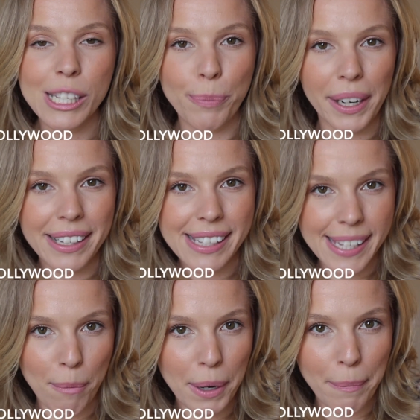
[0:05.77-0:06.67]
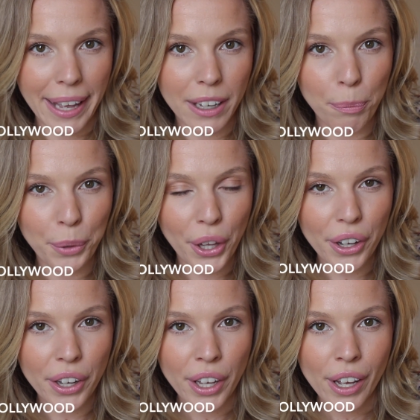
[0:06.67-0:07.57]
spring and summer makeup
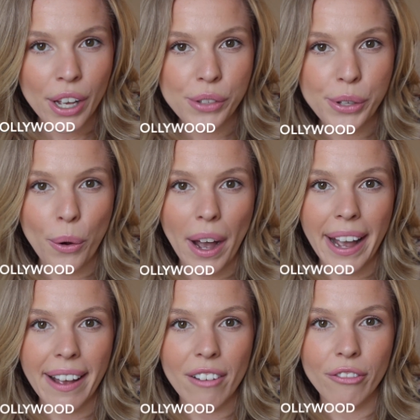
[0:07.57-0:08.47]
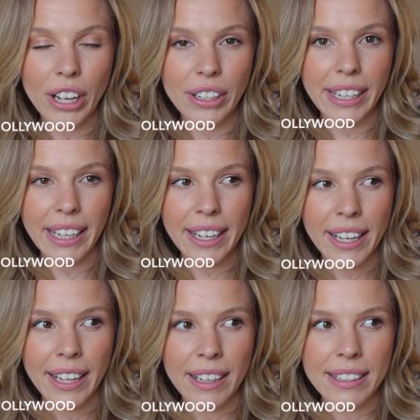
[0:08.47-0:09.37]
look. So I have very
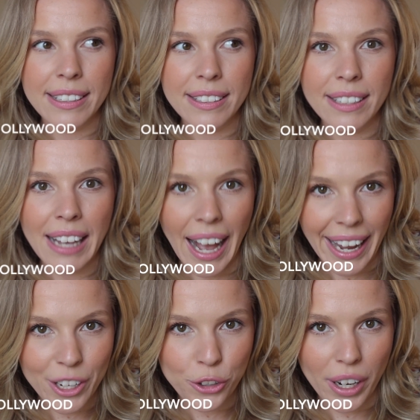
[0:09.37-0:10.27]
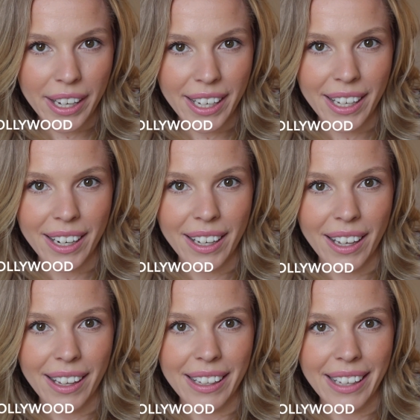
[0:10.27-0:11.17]
dehydrated
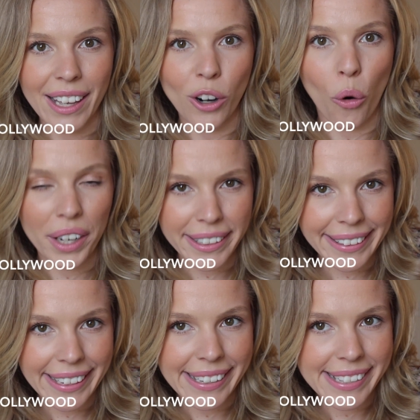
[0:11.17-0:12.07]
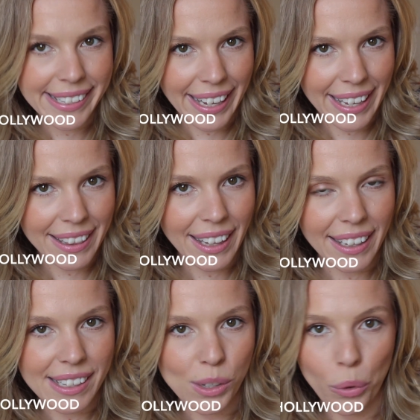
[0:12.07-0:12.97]
yet oily skin that
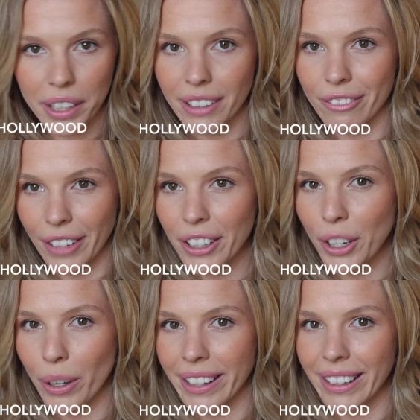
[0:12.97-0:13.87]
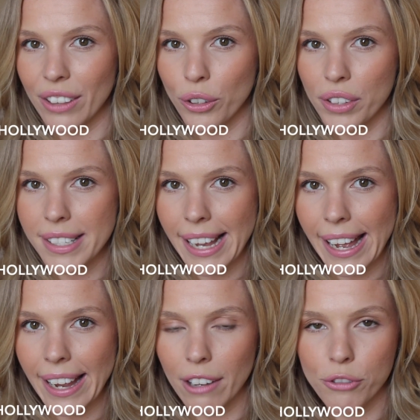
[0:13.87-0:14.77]
gets oily very quickly through the
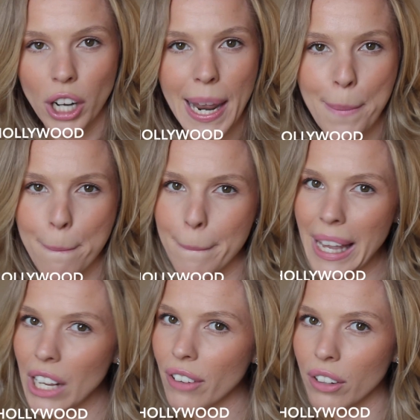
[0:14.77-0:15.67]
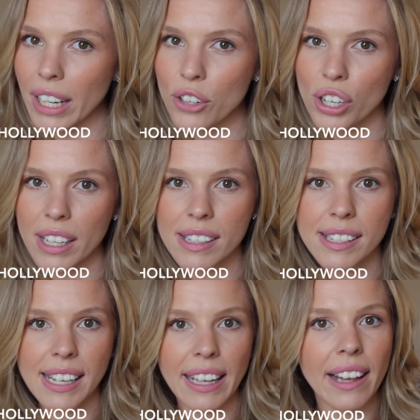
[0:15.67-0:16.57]
day. I've tried many
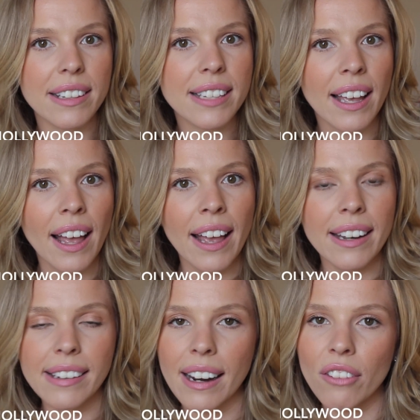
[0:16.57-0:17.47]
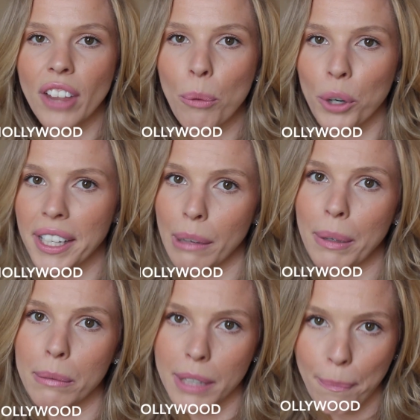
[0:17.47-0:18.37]
foundations and none of them were
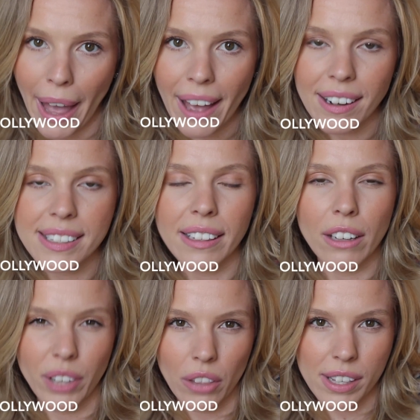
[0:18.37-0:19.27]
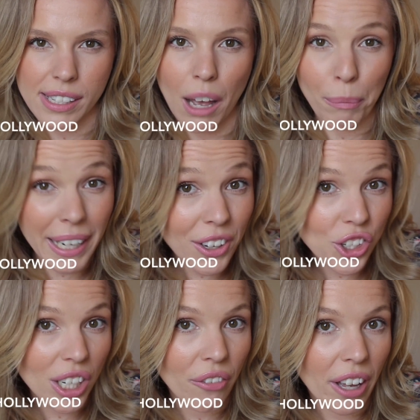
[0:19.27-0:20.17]
keeping me matte until I found this
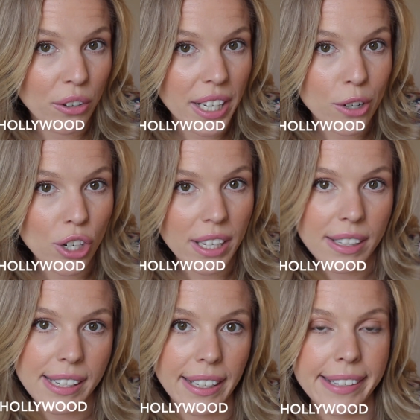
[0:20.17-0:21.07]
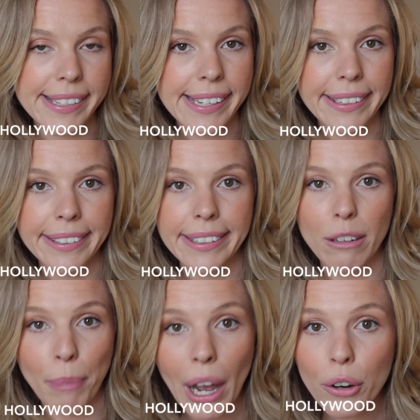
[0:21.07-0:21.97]
combination of foundations and concealer
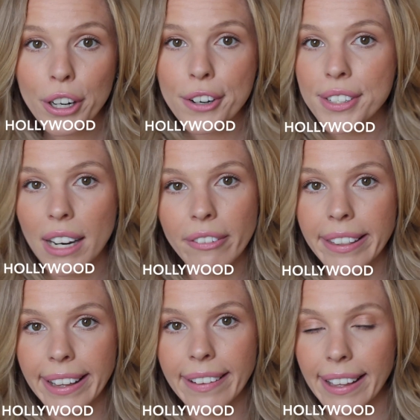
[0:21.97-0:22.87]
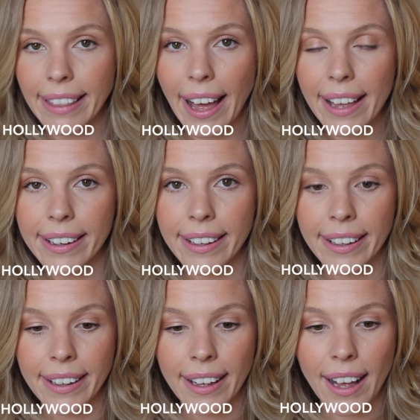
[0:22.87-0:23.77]
and powders and everything like that.
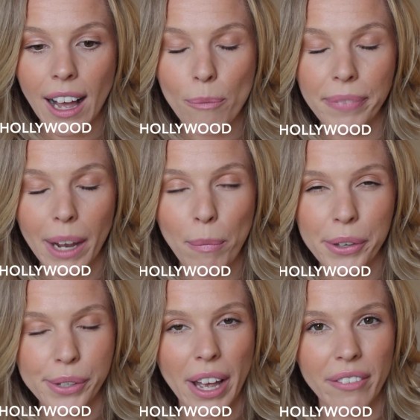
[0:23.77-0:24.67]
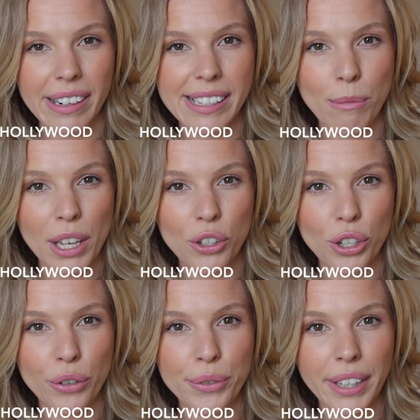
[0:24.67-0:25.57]
I'm also having some
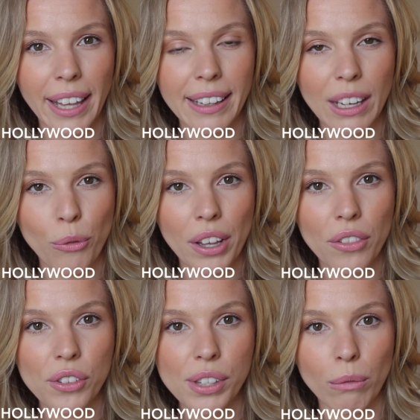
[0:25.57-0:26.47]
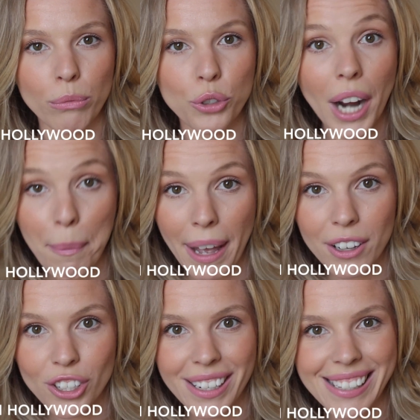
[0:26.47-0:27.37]
issues lately with some dry
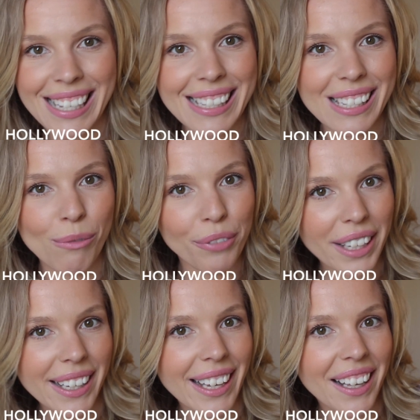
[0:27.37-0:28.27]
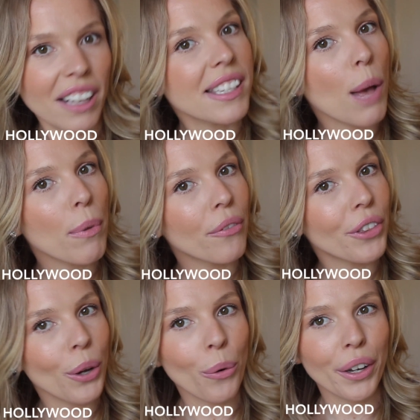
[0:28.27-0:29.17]
patches and some flaking on top of
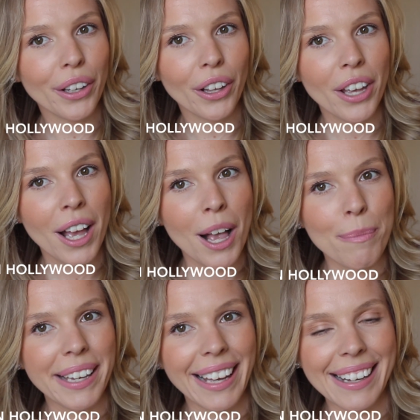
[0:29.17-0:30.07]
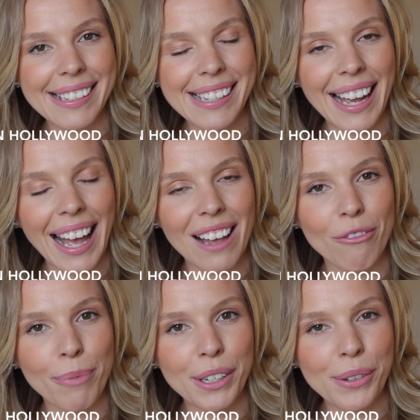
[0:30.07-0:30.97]
the oil because I
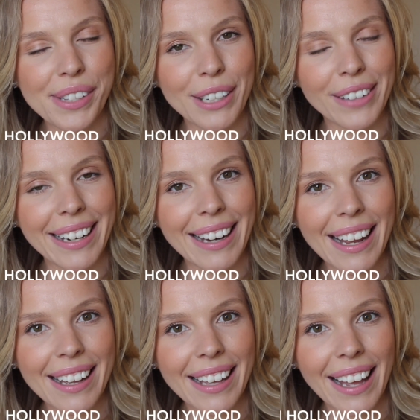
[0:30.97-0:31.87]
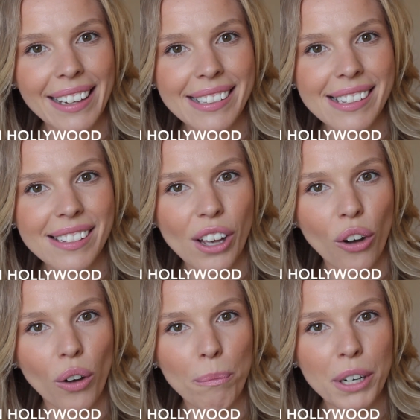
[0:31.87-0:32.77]
have been using Retin-A again.
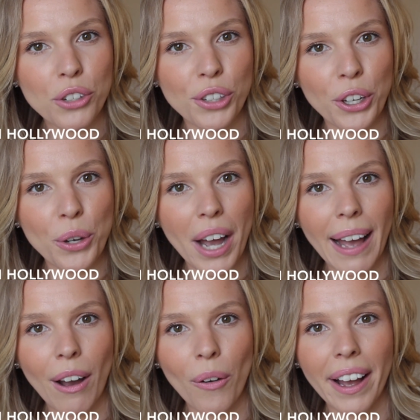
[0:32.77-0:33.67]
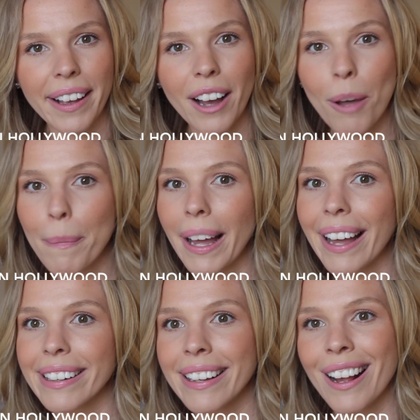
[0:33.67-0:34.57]
So I'm going to show you how I
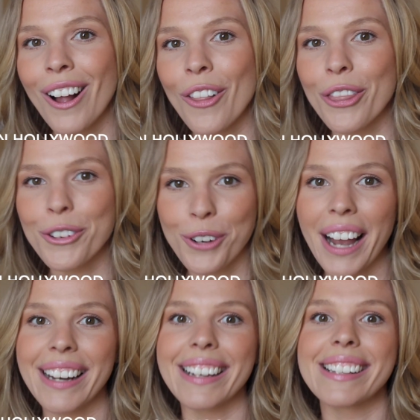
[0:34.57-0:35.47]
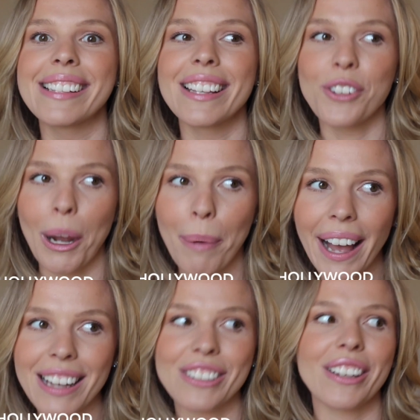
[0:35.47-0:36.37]
combat the dryness, the dry
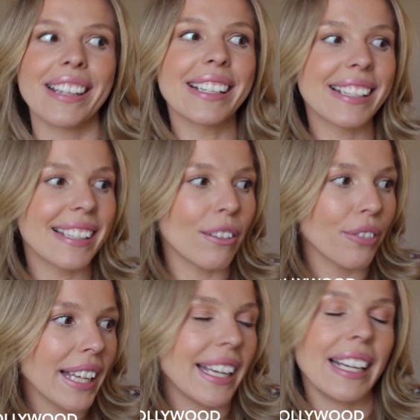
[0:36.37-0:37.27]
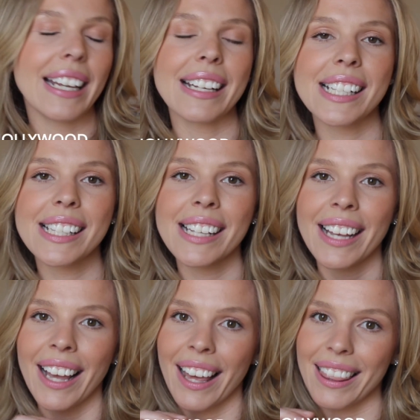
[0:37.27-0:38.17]
patches, the flakiness,
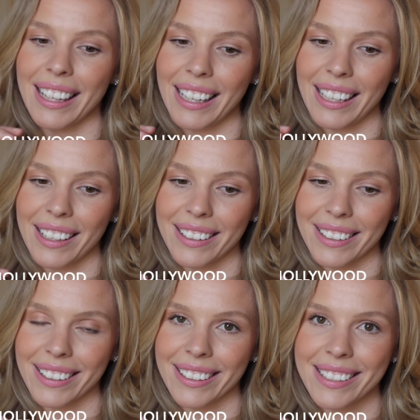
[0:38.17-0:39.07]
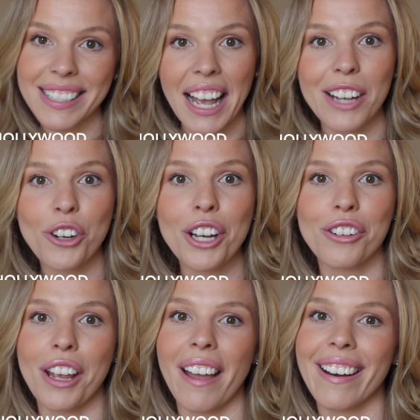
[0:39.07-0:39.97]
the
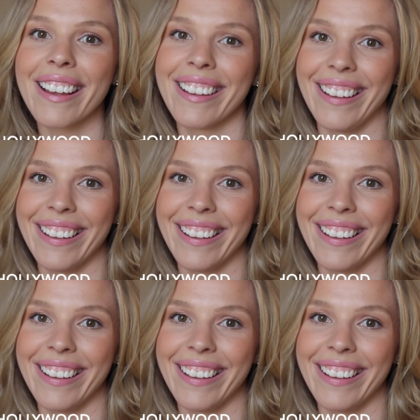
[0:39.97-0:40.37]
dehydration,